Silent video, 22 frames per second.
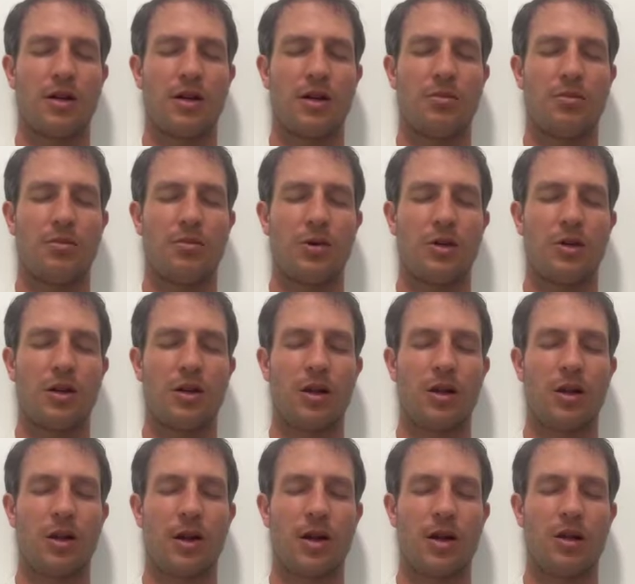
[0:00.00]
and
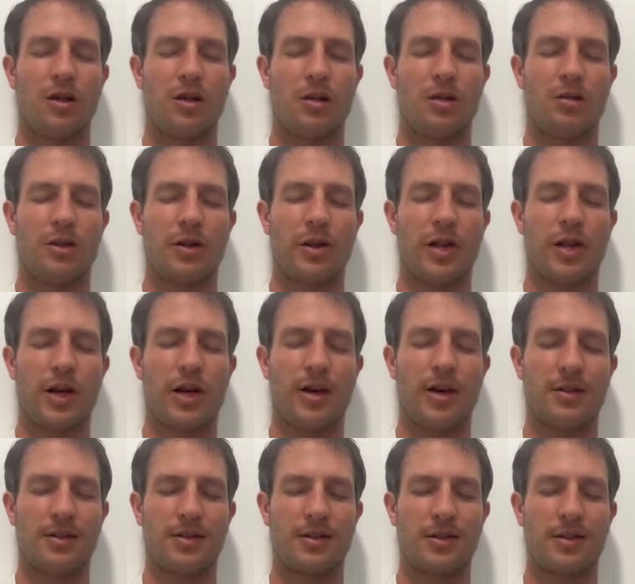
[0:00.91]
breathing out and
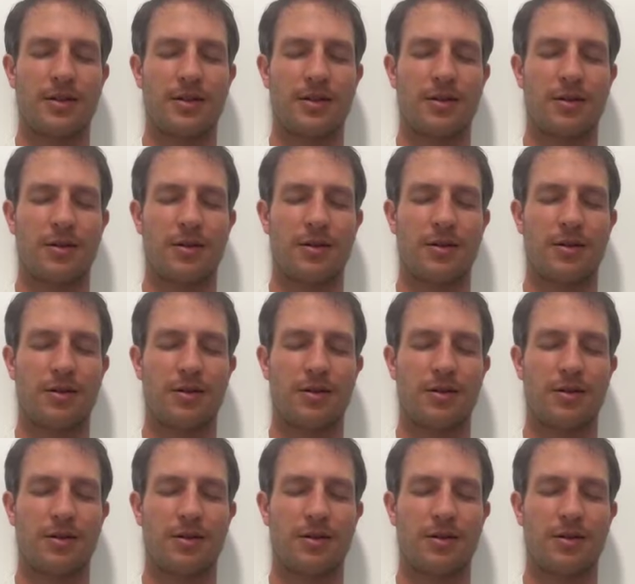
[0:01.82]
relaxing.